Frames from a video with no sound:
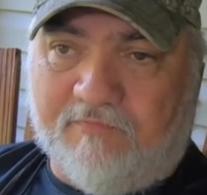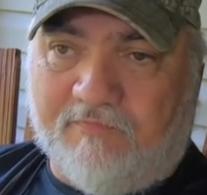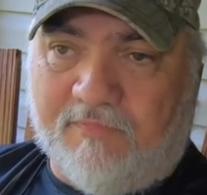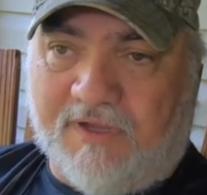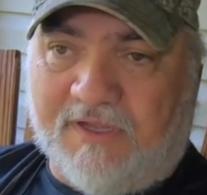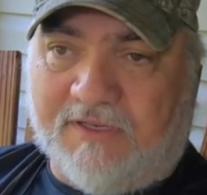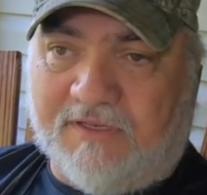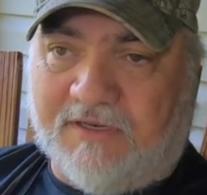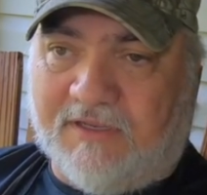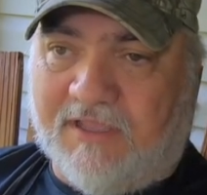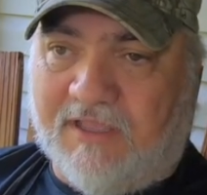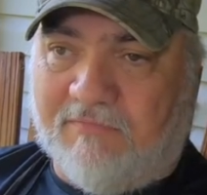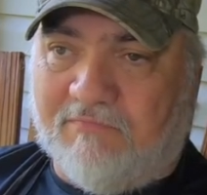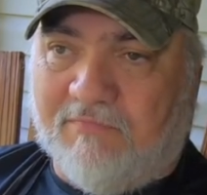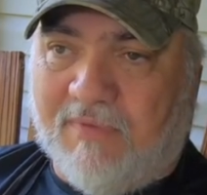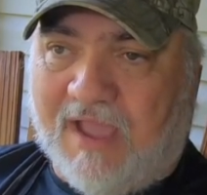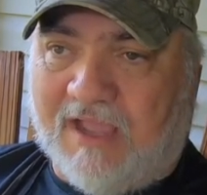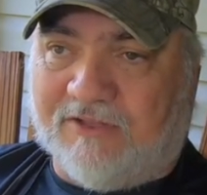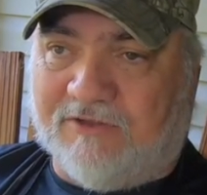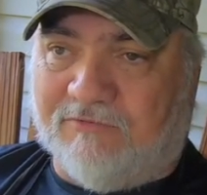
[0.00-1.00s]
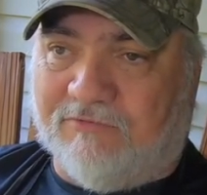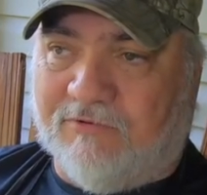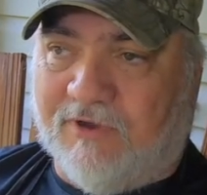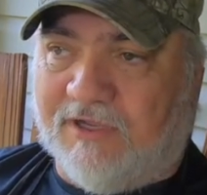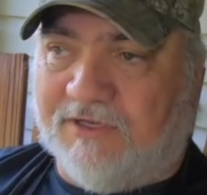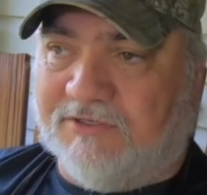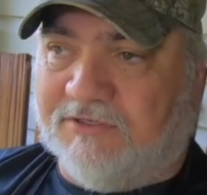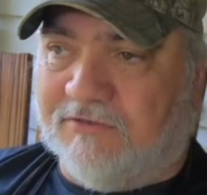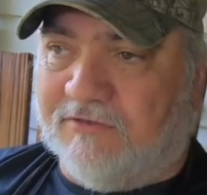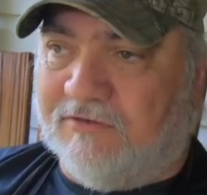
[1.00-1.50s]
but getting back to
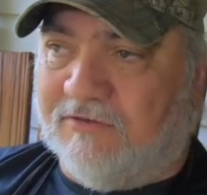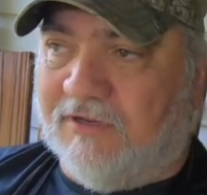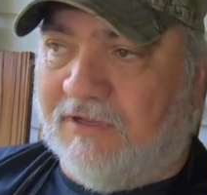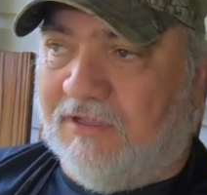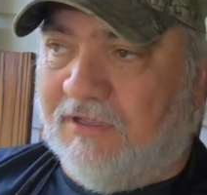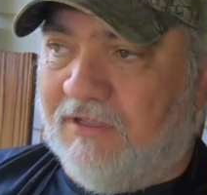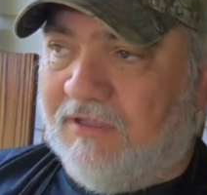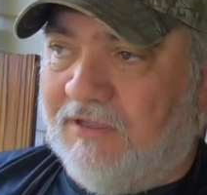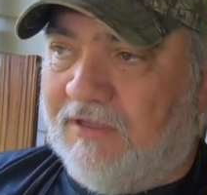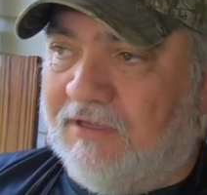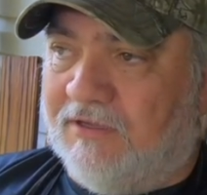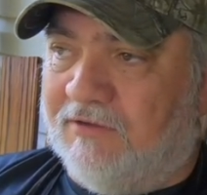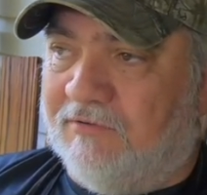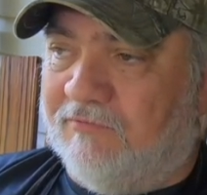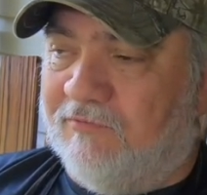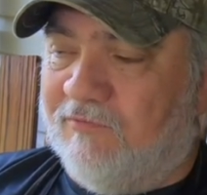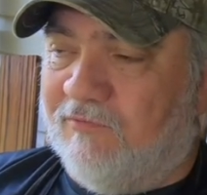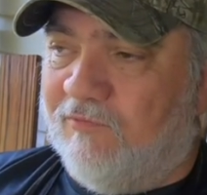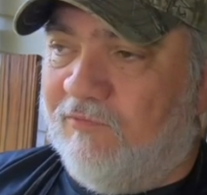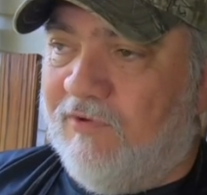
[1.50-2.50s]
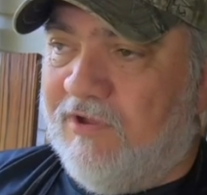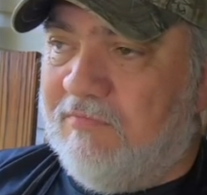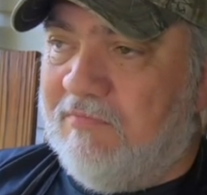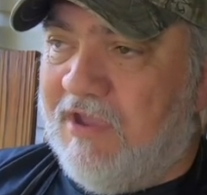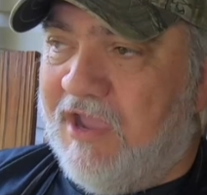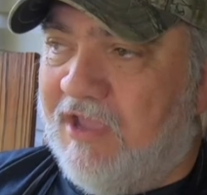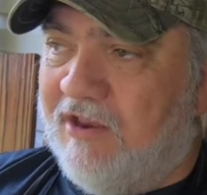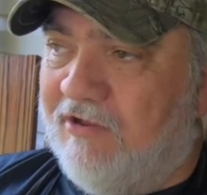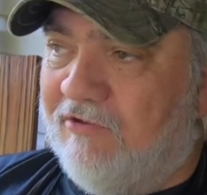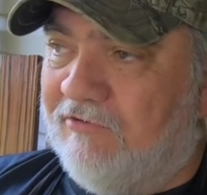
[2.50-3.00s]
Richard, um, we
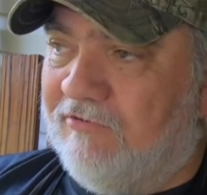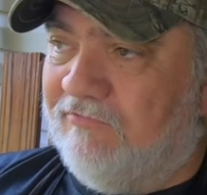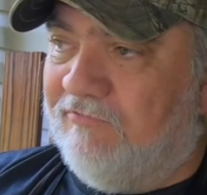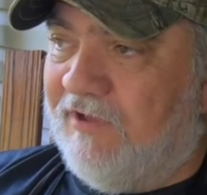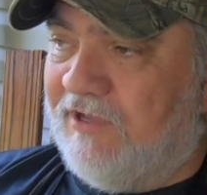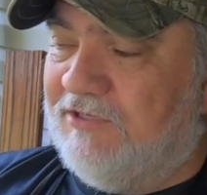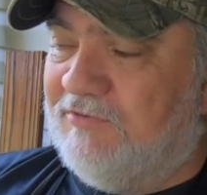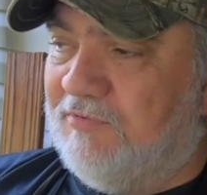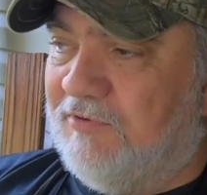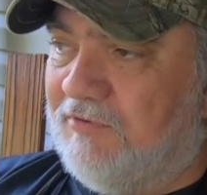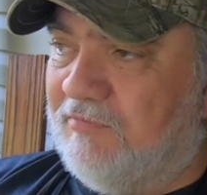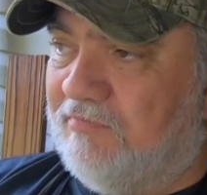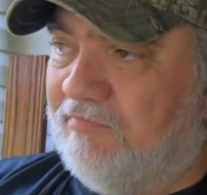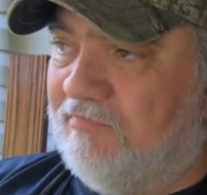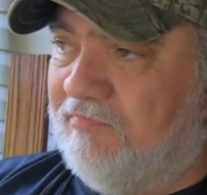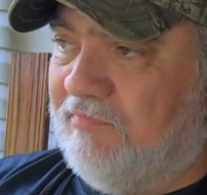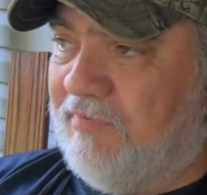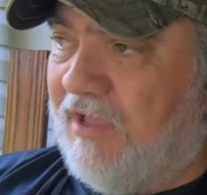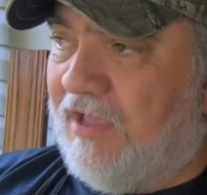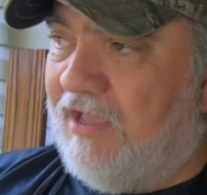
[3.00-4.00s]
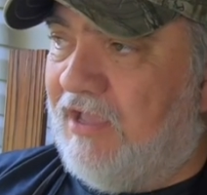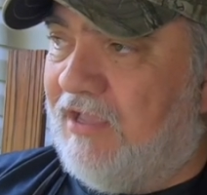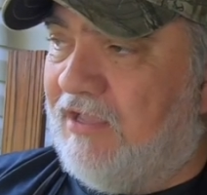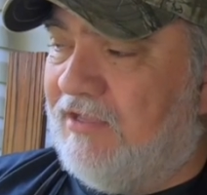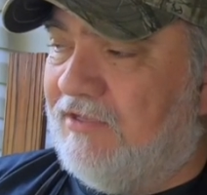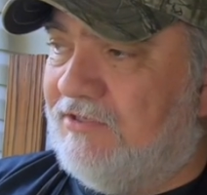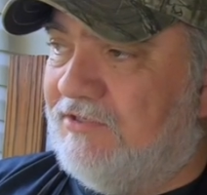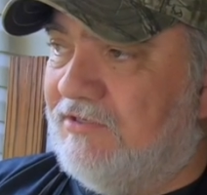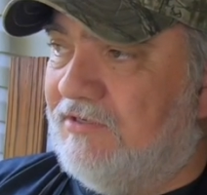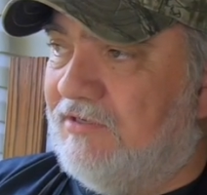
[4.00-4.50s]
met on a Facebook
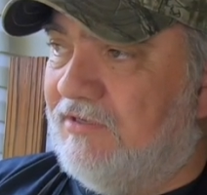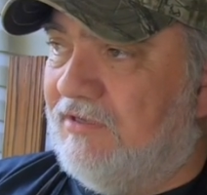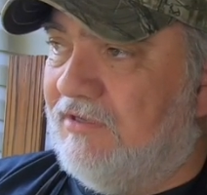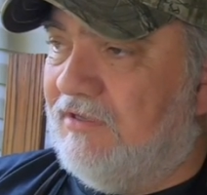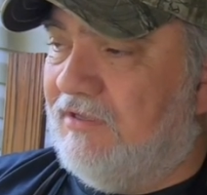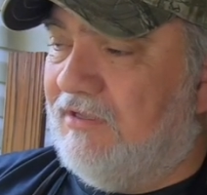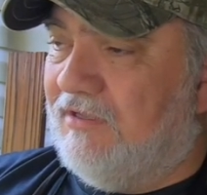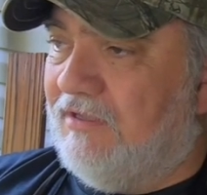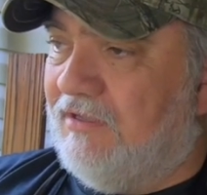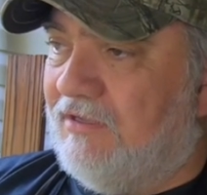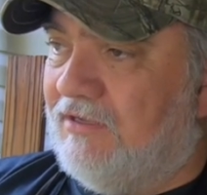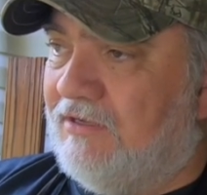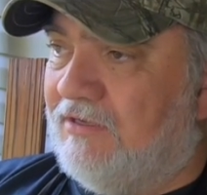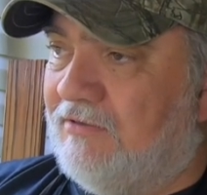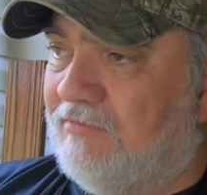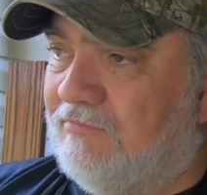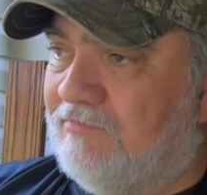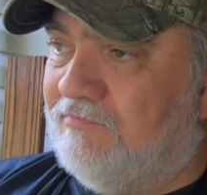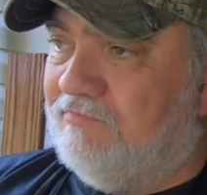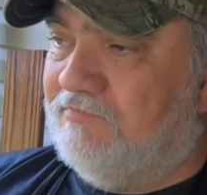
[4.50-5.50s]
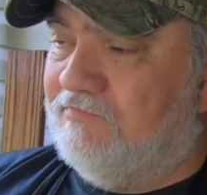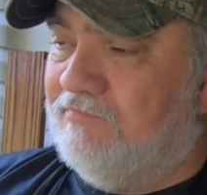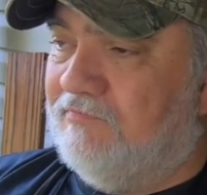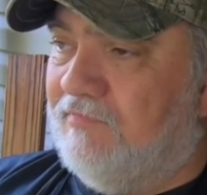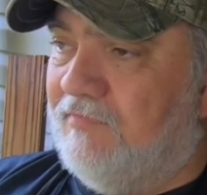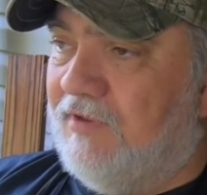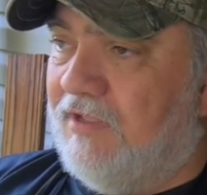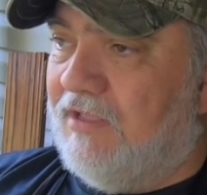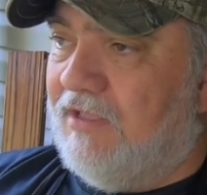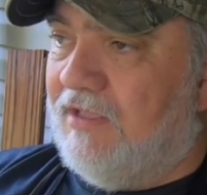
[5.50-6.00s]
page. Um,
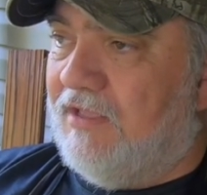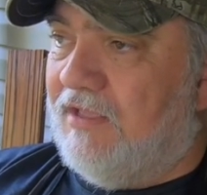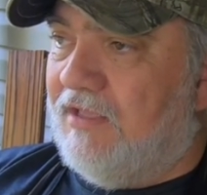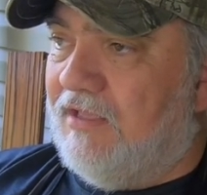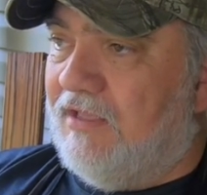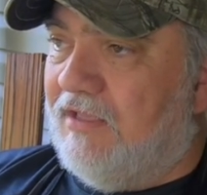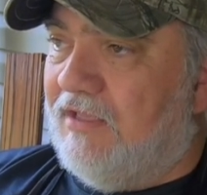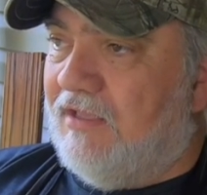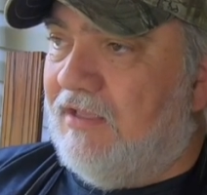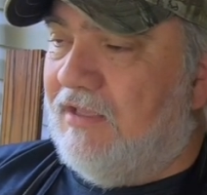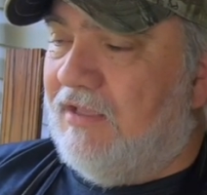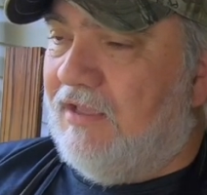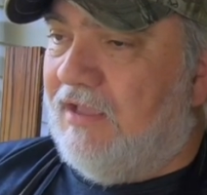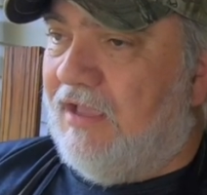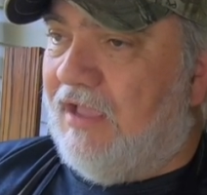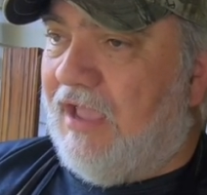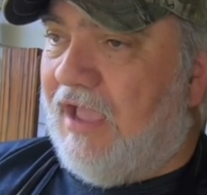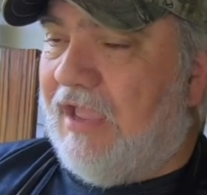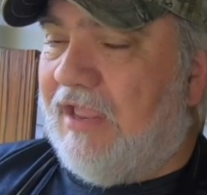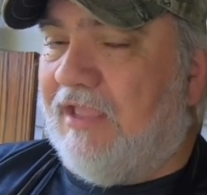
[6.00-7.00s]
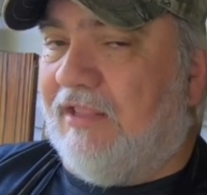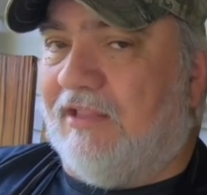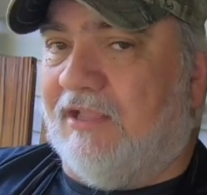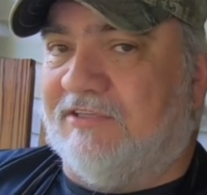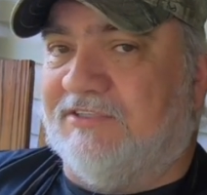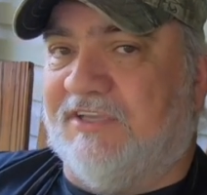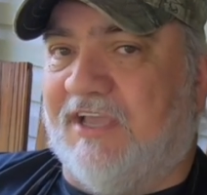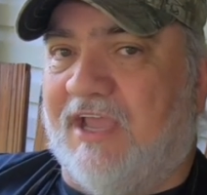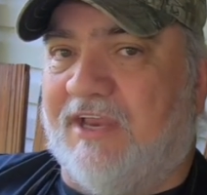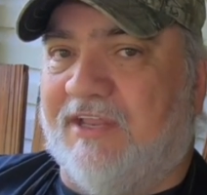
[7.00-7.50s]
I,
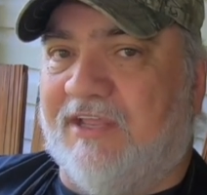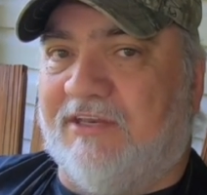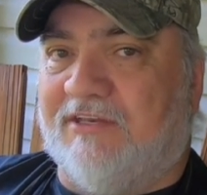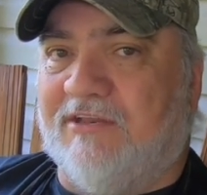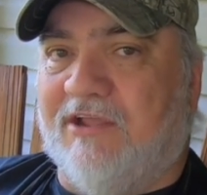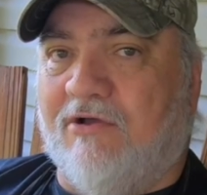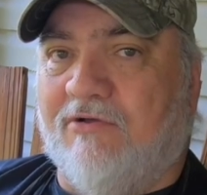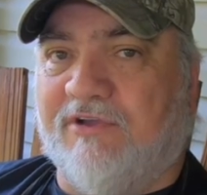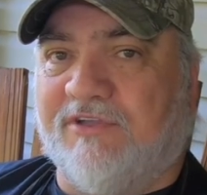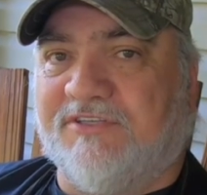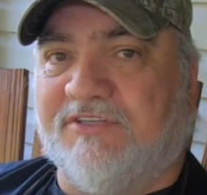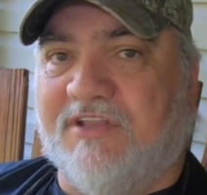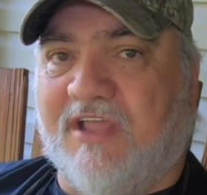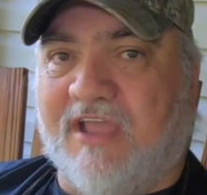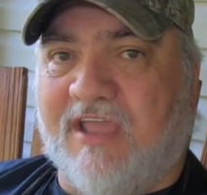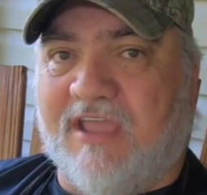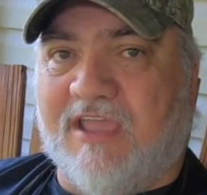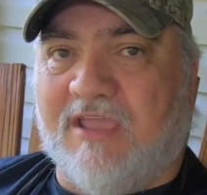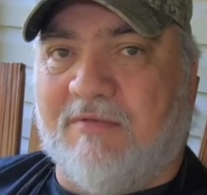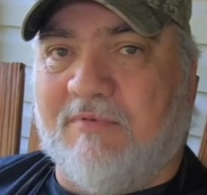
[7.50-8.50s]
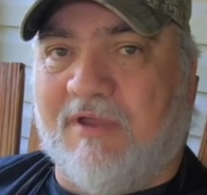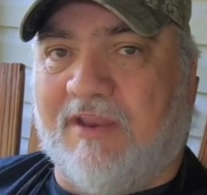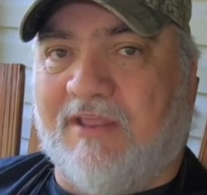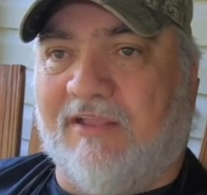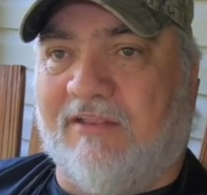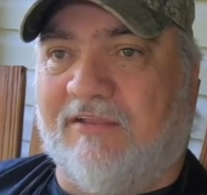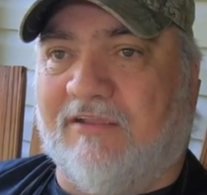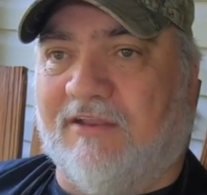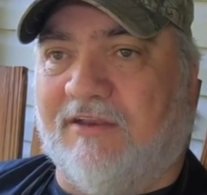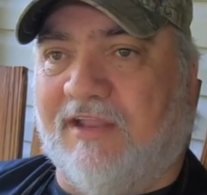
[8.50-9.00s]
like I said, I didn't know his name. I
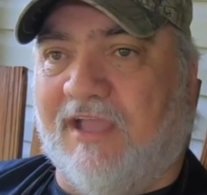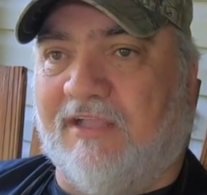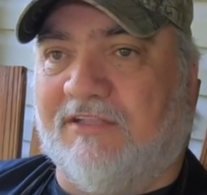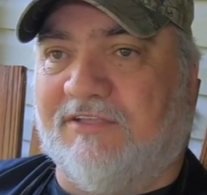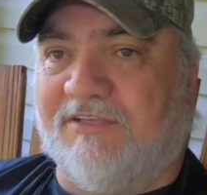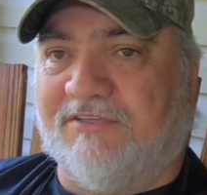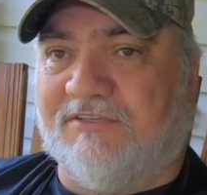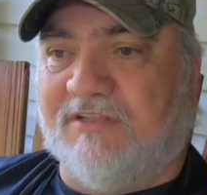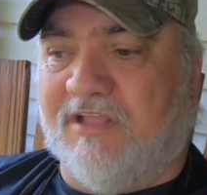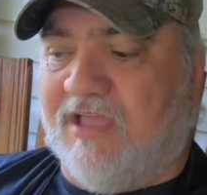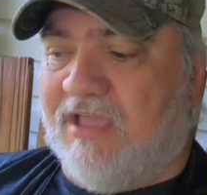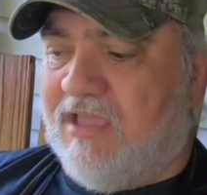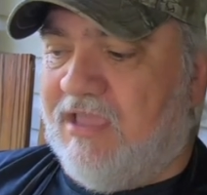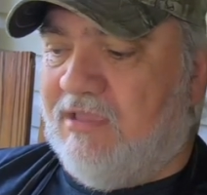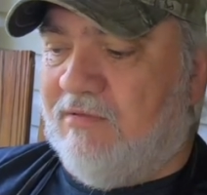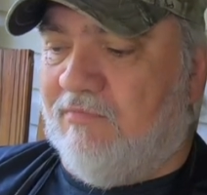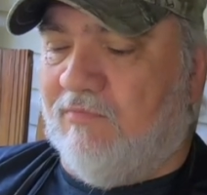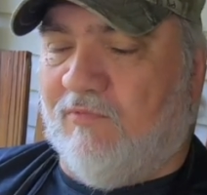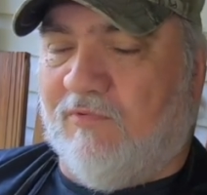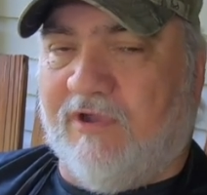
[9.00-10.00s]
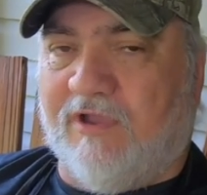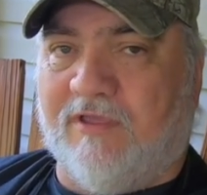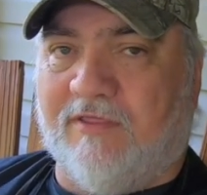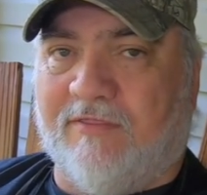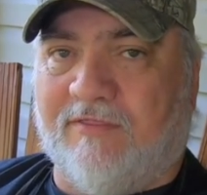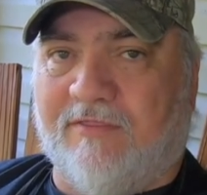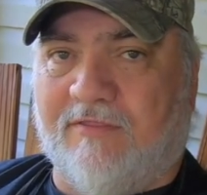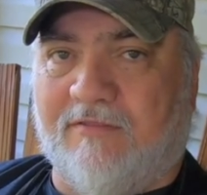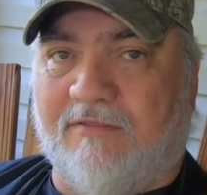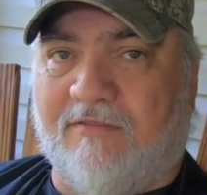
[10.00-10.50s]
didn't connect his name
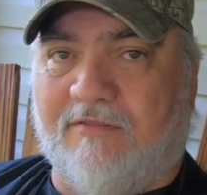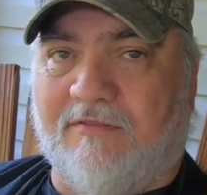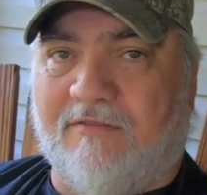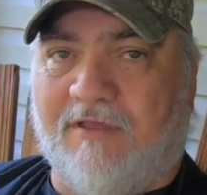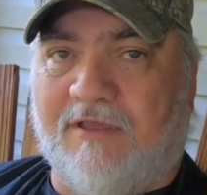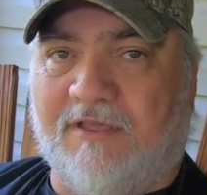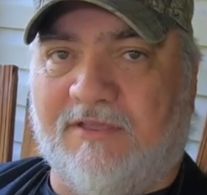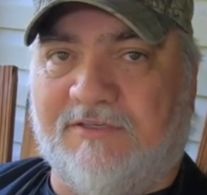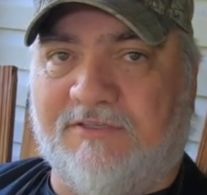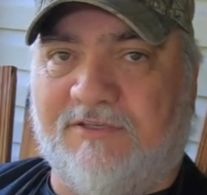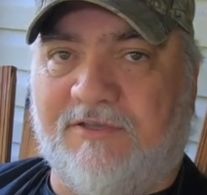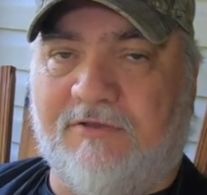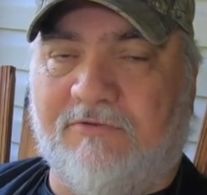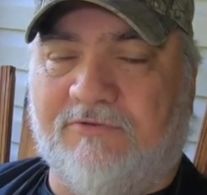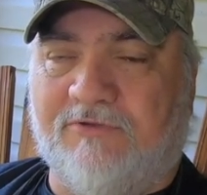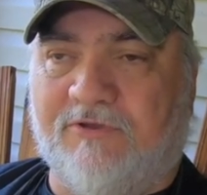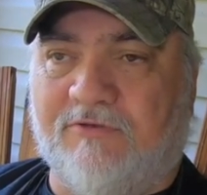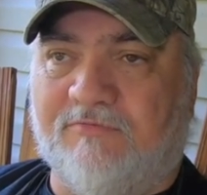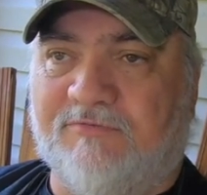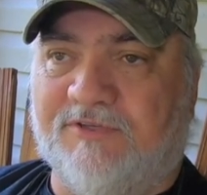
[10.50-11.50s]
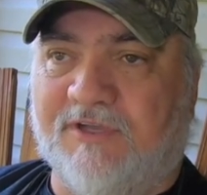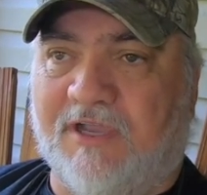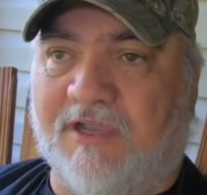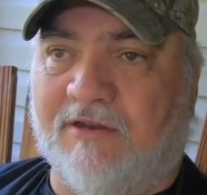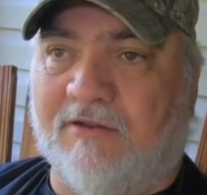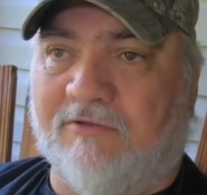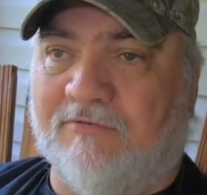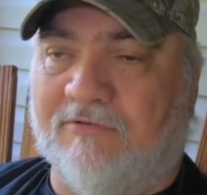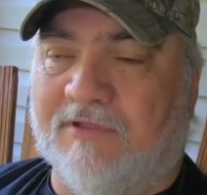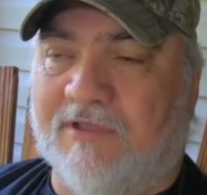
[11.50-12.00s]
with his YouTube
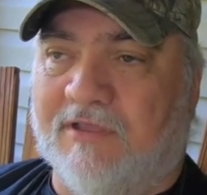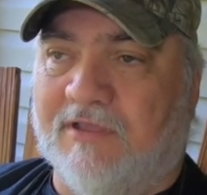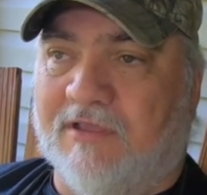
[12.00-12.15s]
channel.